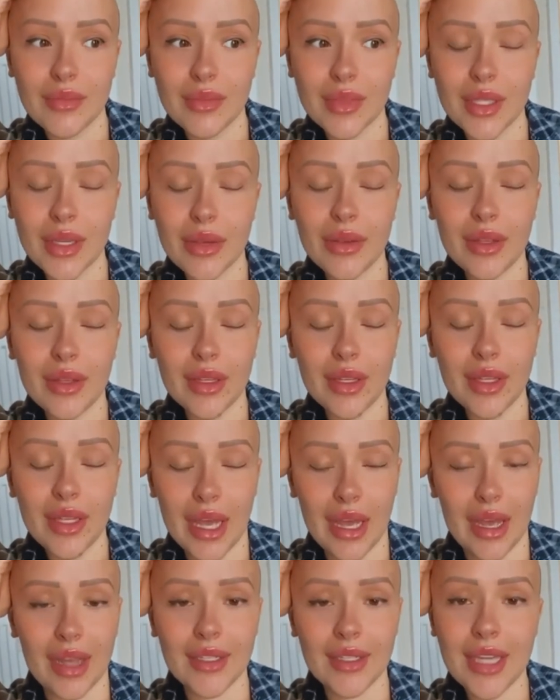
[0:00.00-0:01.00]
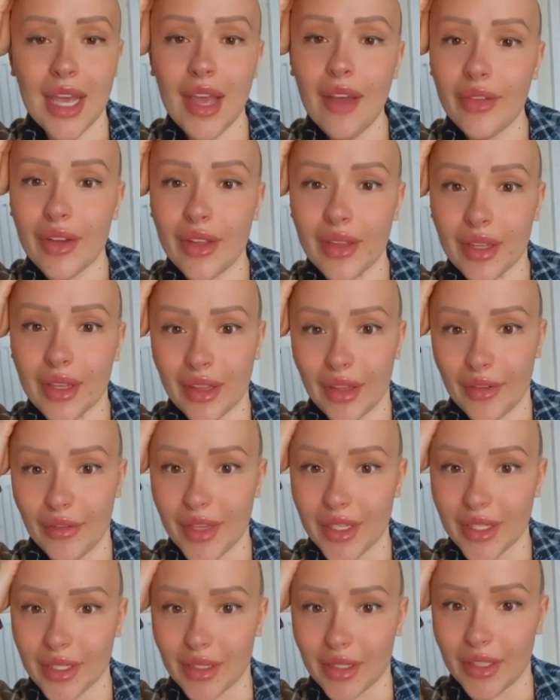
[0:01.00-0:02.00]
So yeah, I definitely think that
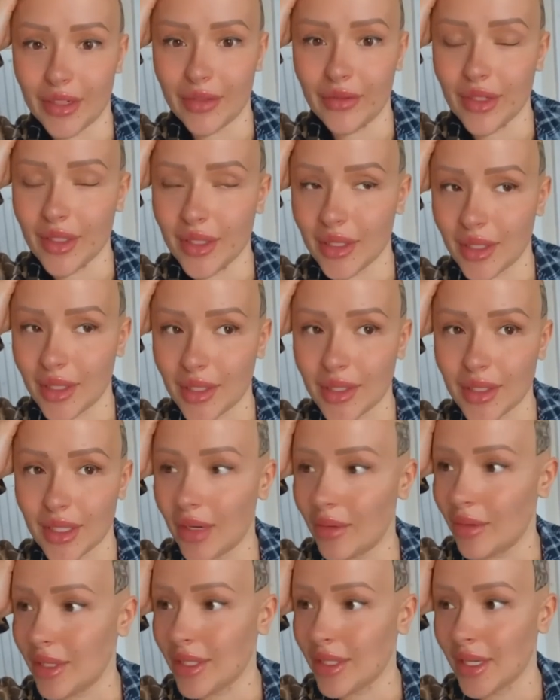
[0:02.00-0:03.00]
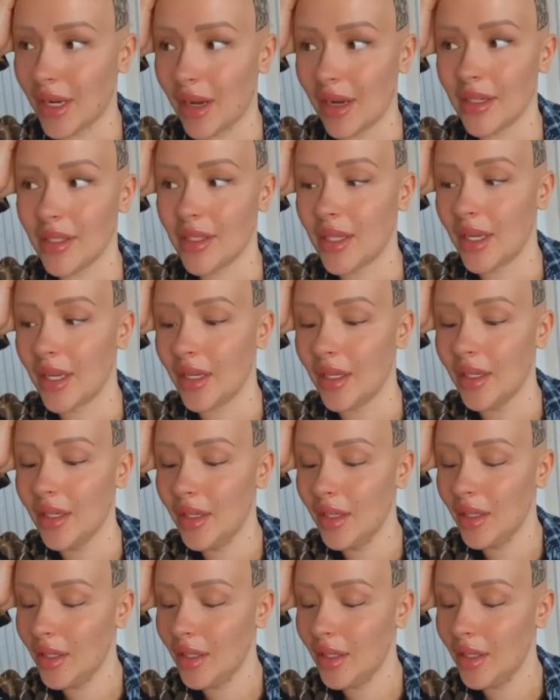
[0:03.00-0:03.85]
physical differences are slowly starting to